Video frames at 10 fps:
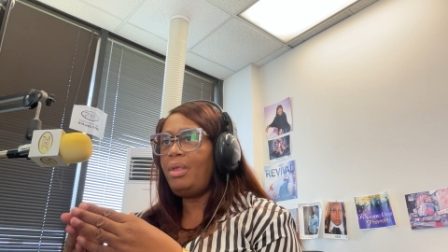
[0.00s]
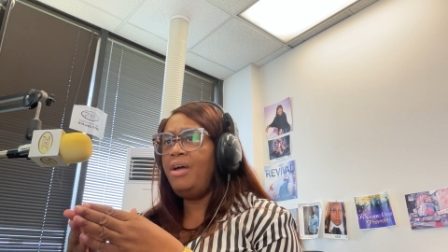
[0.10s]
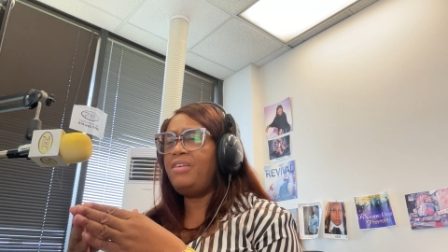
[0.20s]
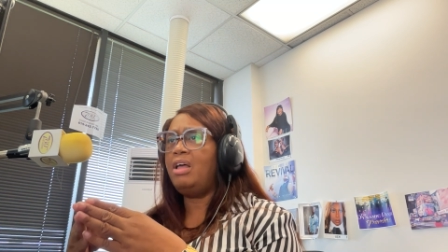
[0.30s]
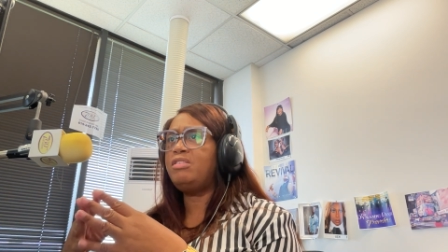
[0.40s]

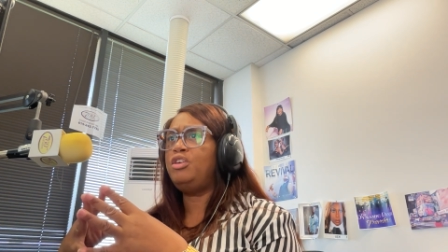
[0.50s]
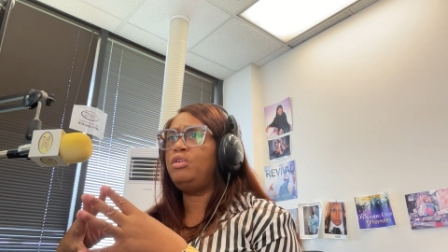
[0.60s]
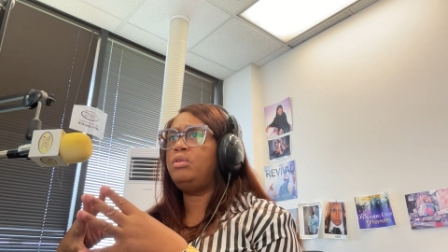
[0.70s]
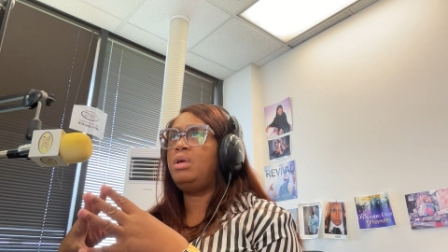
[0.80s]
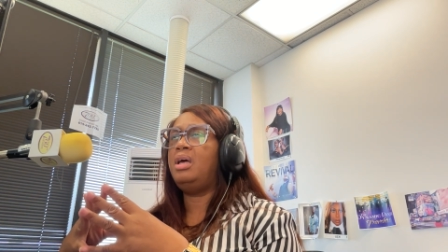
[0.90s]
I've
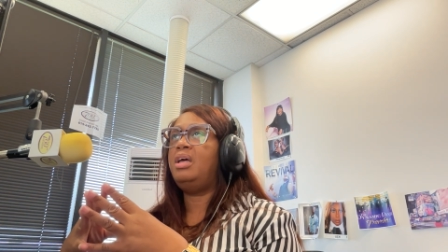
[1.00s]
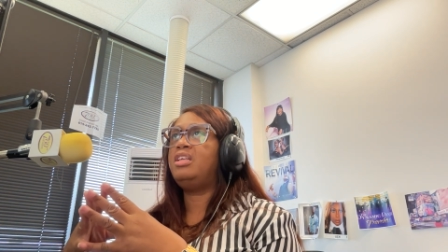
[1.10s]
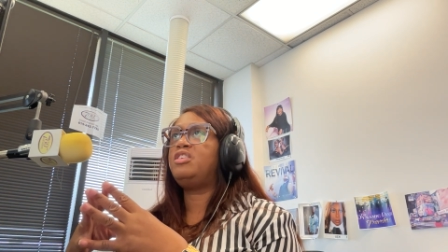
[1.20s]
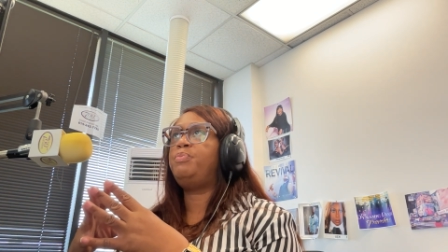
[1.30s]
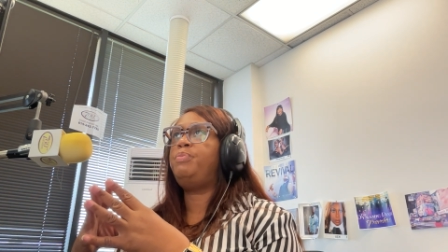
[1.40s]
also
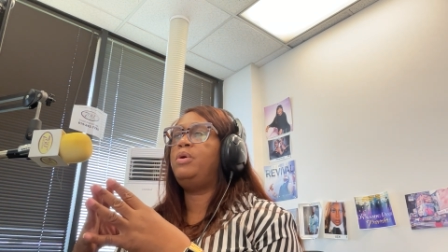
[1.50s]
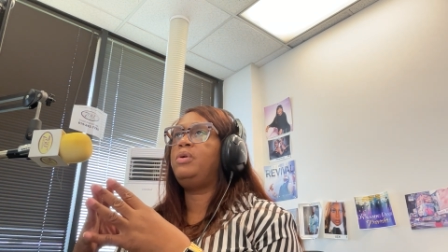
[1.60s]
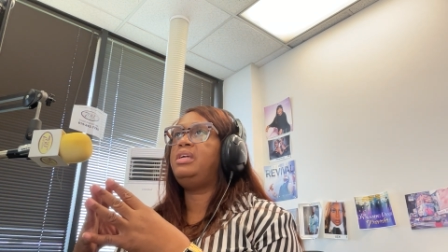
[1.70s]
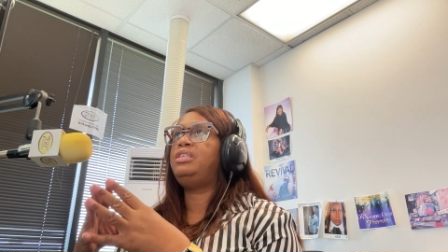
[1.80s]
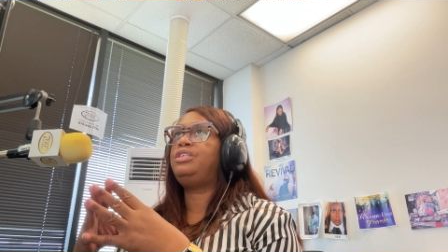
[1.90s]
uh,
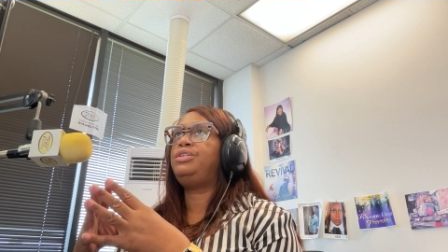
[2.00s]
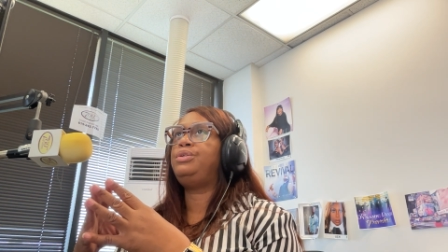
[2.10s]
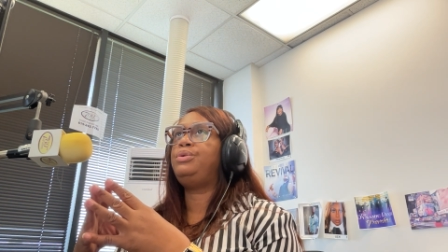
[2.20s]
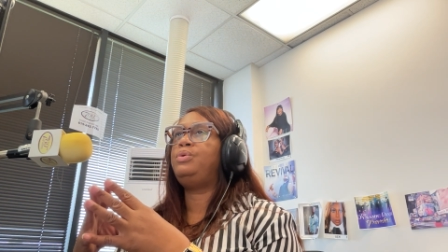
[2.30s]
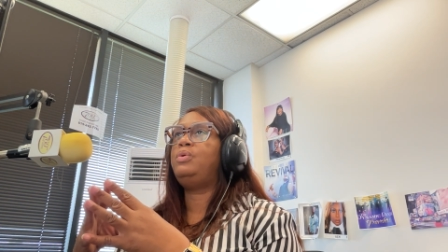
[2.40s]
spoken
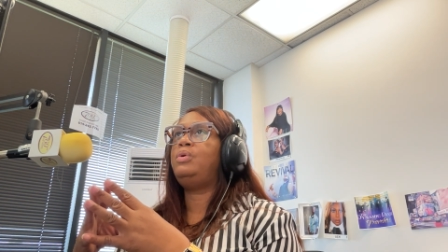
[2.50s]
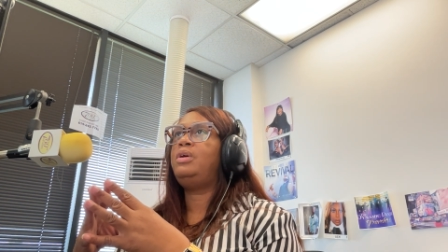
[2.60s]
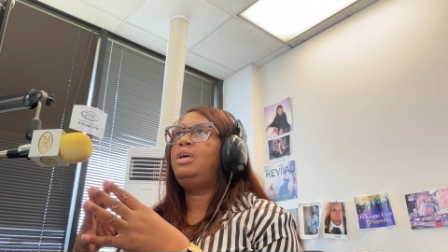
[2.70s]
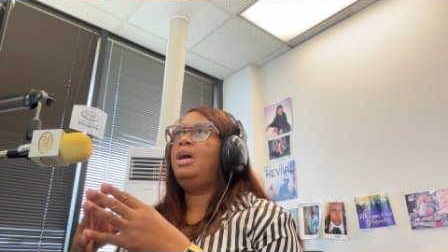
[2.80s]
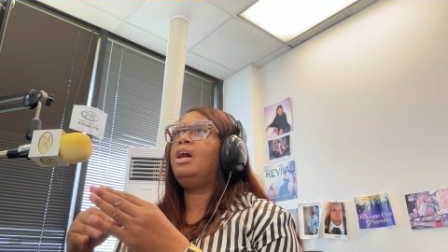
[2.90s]
to
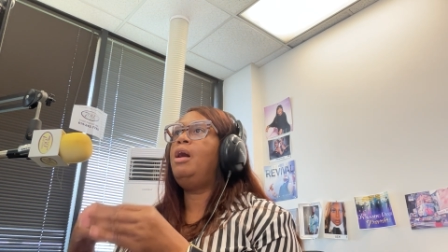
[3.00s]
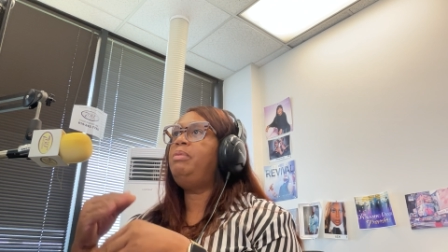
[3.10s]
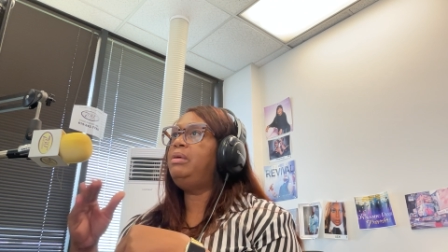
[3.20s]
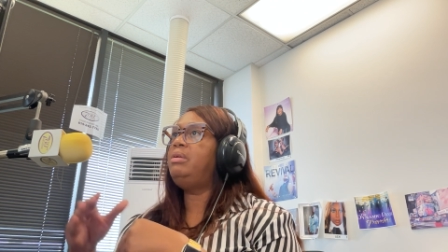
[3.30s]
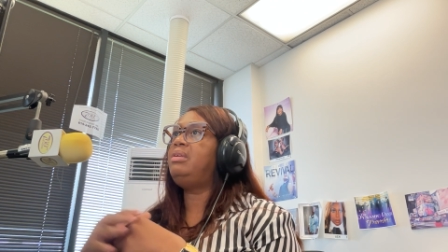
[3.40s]
a
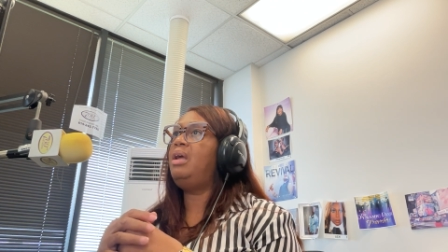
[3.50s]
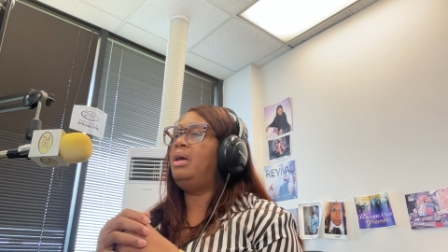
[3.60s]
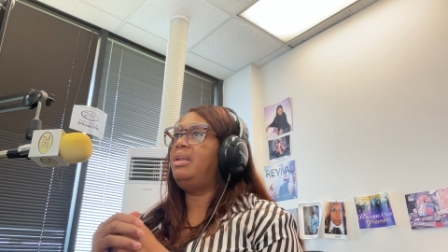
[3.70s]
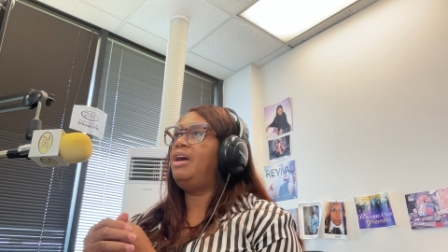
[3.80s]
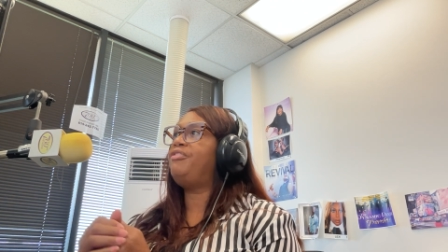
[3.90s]
couple of
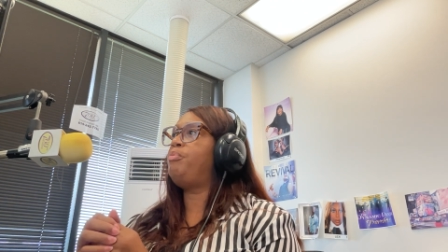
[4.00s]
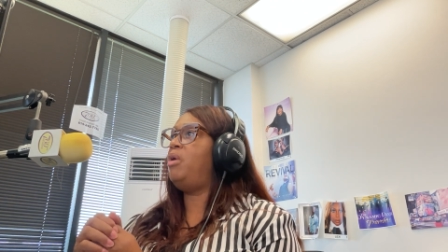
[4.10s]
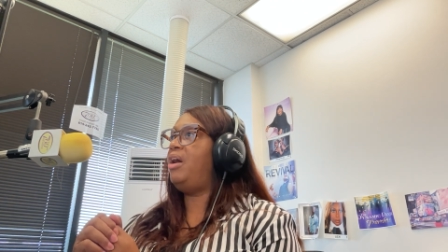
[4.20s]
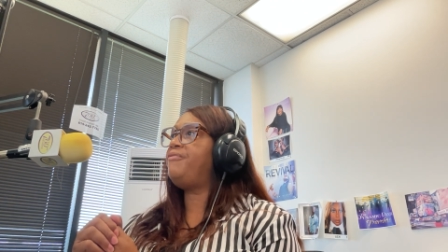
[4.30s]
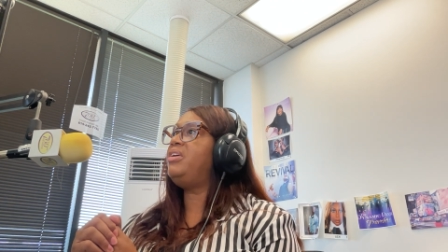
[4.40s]
uh,
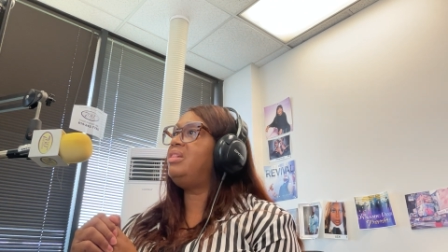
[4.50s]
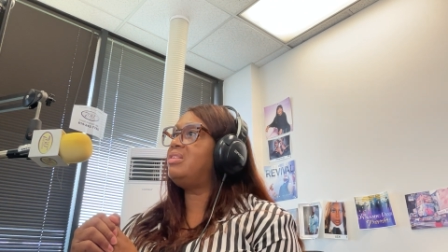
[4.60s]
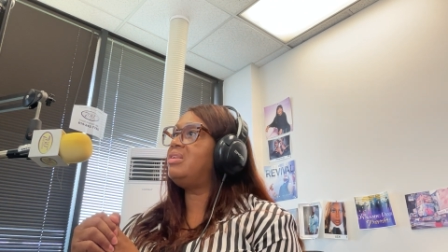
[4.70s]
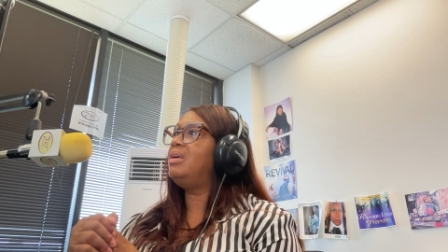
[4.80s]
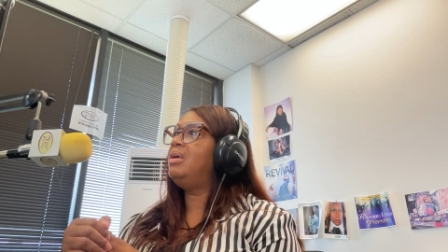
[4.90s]

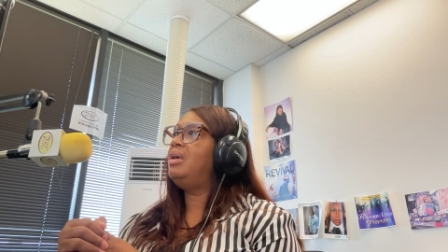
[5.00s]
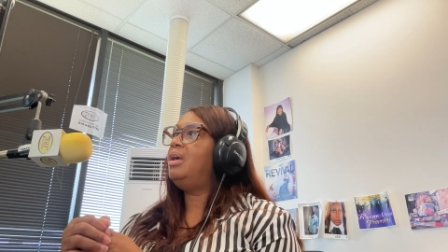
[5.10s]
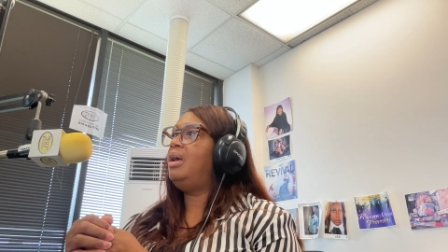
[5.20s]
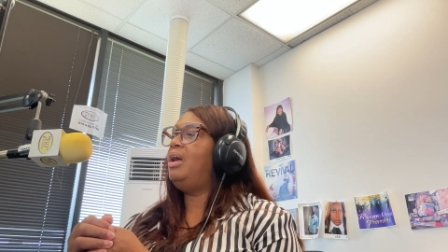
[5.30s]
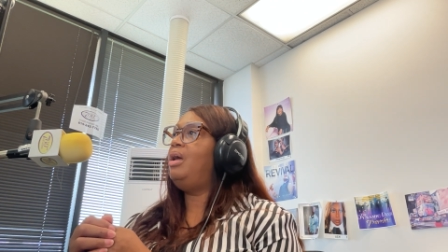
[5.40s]
not-for-profits
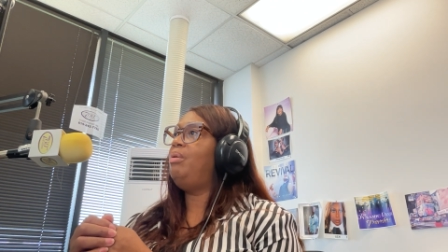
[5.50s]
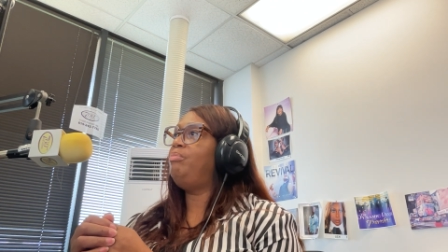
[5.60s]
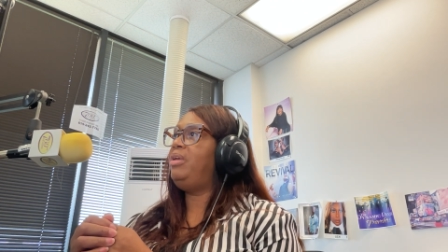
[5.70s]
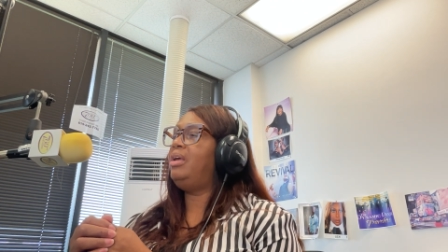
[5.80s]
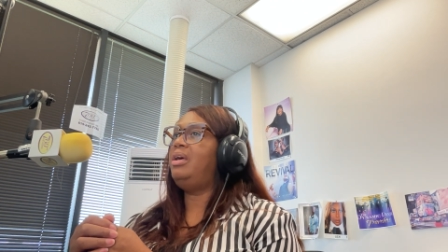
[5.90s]
okay. um,
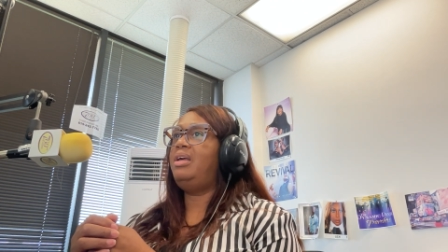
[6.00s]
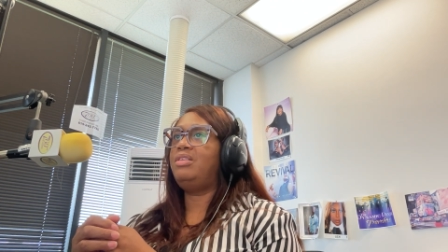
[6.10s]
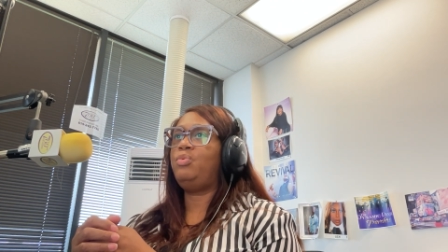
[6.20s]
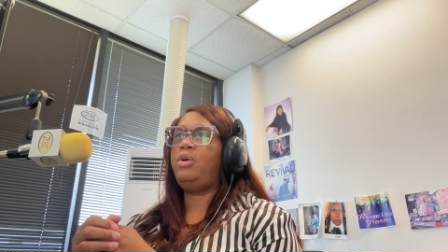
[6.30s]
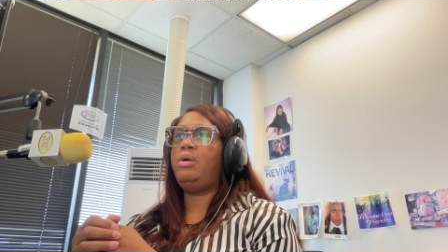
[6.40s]

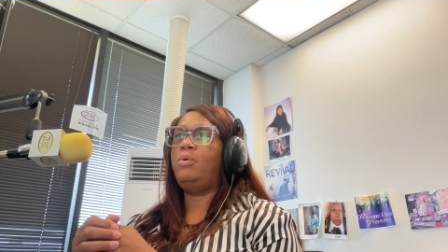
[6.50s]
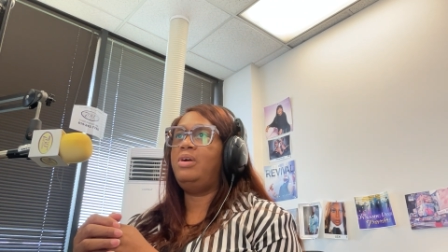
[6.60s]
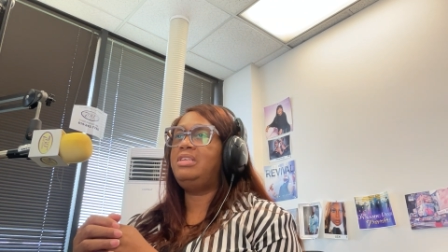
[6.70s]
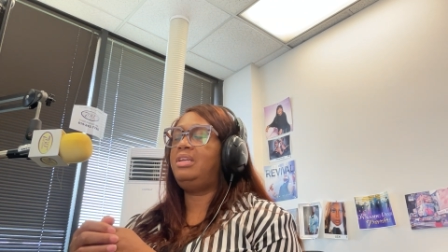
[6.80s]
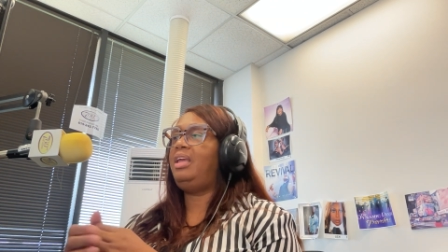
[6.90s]
because we're
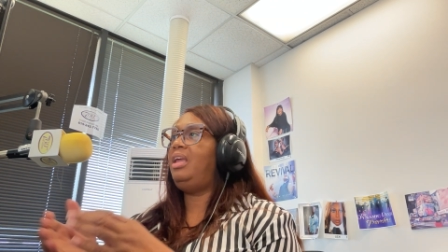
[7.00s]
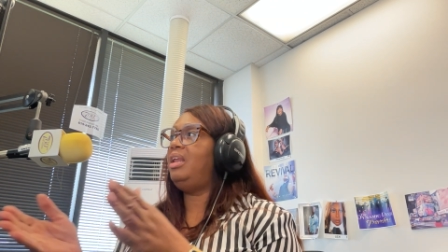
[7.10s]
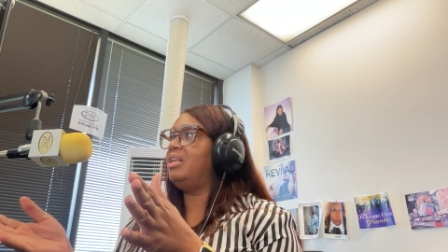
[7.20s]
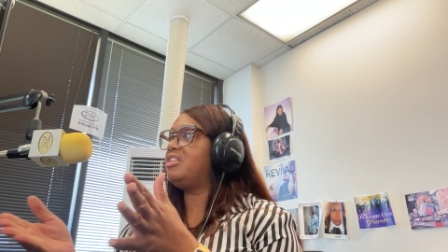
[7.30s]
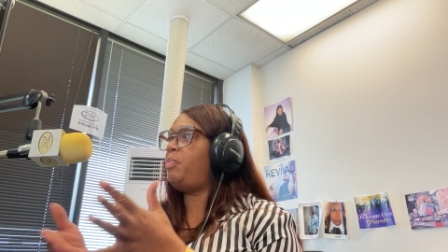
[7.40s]
going to need
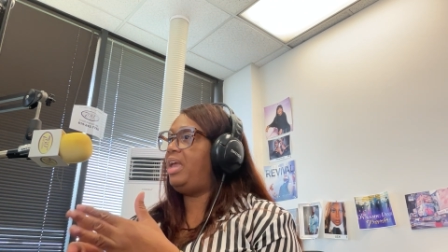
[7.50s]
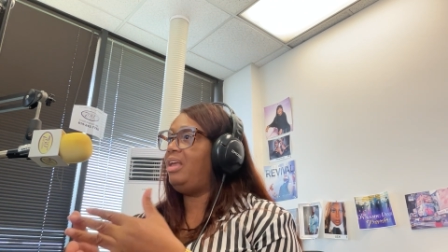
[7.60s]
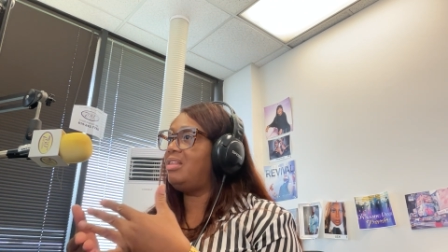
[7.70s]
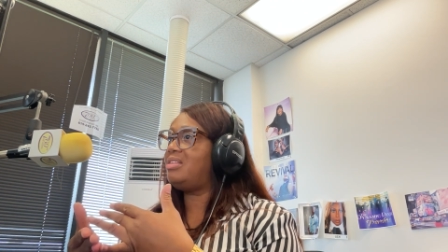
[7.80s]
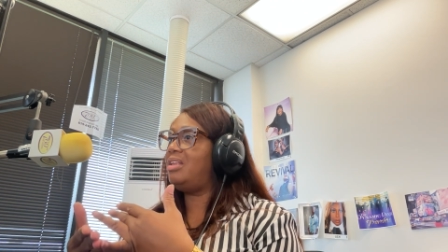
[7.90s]
a
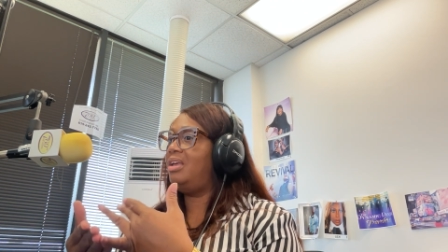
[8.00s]
space,